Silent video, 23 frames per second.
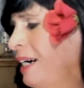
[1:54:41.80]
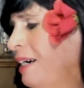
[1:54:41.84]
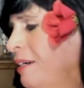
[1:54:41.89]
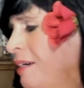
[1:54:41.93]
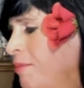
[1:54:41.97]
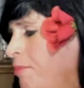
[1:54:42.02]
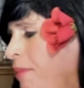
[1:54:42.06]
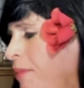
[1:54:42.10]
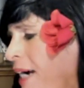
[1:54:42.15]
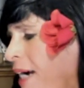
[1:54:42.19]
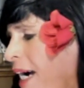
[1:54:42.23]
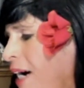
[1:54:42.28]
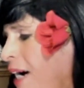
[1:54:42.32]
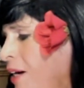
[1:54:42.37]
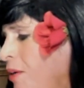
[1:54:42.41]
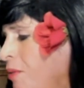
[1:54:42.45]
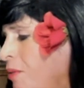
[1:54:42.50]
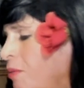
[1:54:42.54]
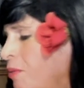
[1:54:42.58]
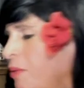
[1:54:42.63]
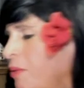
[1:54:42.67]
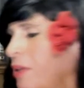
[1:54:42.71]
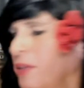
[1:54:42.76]

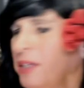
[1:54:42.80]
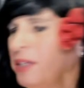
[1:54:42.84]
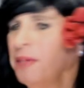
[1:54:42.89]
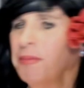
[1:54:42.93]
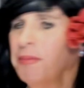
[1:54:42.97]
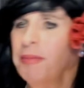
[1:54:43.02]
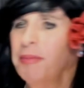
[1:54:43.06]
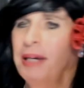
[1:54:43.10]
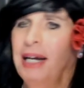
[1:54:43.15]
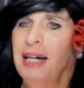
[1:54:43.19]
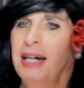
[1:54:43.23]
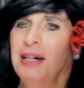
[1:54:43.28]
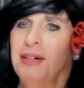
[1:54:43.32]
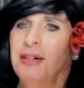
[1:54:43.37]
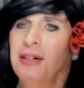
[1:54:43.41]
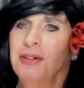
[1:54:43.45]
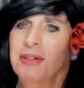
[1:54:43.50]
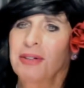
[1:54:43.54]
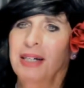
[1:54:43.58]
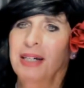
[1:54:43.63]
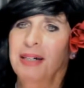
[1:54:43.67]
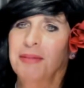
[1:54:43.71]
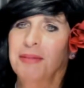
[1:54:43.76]
Powell, William
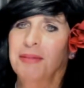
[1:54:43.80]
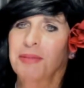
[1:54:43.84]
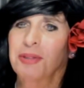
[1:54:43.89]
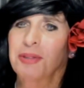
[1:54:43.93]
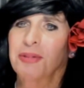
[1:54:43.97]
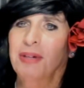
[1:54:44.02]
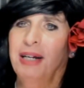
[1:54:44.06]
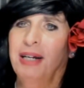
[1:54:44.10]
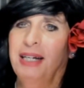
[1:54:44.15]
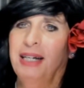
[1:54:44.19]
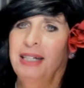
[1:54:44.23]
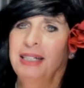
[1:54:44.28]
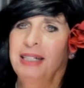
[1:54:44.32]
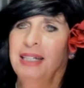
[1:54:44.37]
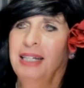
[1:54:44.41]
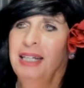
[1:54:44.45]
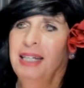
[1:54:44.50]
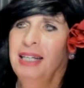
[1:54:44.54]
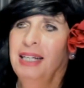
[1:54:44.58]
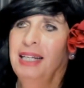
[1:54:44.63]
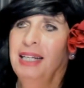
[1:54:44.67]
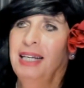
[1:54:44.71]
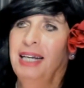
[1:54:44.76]
Powell. Yep, great.
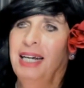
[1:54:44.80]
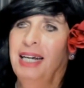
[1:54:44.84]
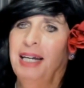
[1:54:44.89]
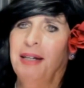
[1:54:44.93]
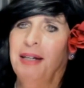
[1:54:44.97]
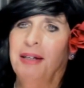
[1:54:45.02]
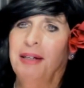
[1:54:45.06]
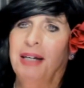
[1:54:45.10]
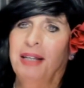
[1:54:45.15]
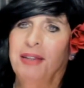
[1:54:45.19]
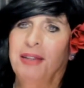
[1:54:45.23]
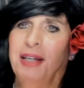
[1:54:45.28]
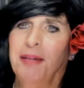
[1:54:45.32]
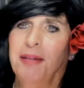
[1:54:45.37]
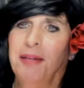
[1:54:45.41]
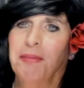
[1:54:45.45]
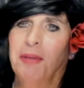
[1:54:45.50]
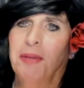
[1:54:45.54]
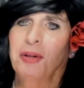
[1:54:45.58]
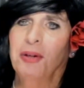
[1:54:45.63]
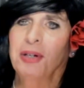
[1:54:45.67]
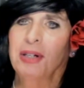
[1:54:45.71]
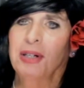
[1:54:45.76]
And I think
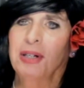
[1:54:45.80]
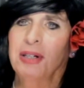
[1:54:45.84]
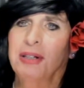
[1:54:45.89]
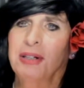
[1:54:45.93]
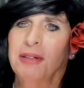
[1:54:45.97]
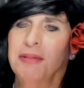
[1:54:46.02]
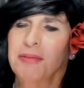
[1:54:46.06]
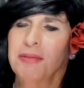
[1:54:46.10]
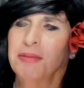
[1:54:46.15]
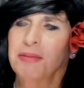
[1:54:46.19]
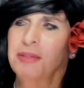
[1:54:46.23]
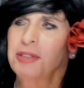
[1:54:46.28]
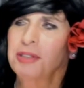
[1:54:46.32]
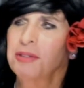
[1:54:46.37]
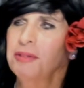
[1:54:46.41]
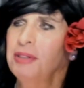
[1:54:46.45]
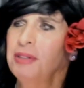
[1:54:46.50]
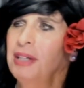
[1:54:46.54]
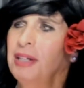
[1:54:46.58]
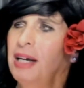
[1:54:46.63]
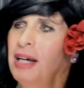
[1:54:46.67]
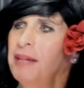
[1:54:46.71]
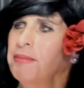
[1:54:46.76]
Myrna was
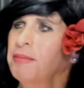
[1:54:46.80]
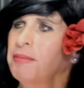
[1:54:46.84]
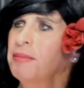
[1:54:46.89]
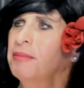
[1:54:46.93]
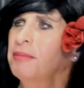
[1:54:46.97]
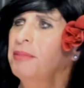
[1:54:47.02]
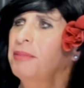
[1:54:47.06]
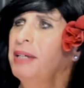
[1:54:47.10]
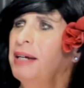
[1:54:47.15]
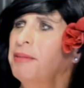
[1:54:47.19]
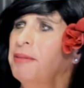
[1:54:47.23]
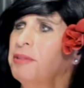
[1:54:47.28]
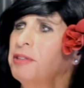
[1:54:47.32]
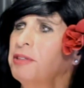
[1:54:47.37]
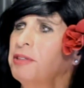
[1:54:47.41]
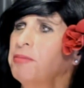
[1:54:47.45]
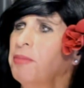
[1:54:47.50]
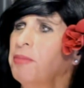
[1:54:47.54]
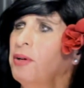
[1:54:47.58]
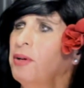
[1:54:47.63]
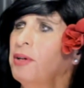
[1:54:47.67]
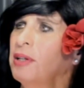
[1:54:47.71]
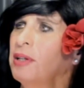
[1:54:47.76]
not. Yeah, was
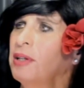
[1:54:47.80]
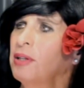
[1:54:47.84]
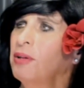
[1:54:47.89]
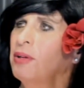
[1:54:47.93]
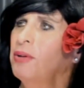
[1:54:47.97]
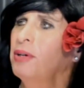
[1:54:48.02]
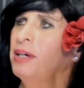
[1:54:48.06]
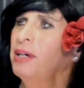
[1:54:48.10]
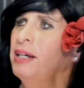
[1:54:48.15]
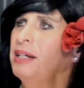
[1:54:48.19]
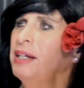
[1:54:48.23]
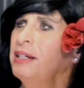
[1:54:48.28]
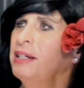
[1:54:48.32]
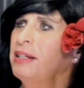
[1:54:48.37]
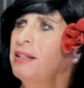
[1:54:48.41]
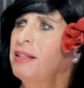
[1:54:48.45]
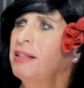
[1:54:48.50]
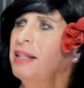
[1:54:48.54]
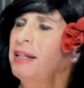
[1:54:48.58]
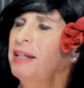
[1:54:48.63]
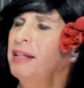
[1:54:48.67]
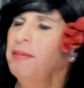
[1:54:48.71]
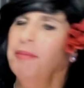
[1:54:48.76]
Myrna Loy in The
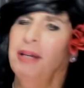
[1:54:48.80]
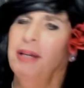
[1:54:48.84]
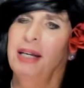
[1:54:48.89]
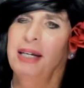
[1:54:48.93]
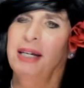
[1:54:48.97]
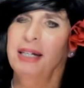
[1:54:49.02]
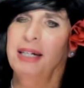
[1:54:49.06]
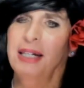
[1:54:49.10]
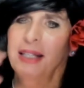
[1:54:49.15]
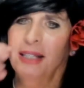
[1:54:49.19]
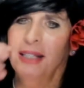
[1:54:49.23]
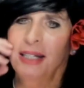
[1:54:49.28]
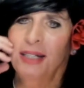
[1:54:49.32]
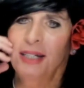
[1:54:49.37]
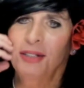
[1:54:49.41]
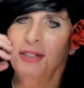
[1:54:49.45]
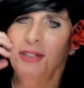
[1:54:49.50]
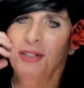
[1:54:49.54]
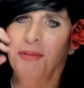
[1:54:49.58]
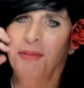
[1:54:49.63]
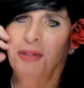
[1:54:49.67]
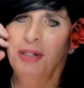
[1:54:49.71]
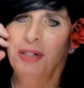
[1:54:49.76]
Thin Man? I think
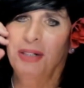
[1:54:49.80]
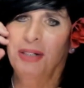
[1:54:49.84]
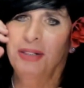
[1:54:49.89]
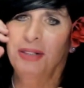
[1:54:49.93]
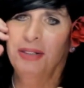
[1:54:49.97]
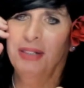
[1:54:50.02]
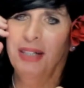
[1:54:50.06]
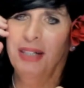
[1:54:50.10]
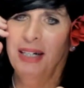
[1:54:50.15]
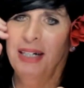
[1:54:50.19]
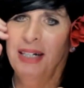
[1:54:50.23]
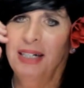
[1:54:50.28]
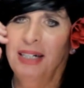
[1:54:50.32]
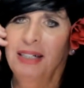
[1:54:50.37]
she was. Yeah.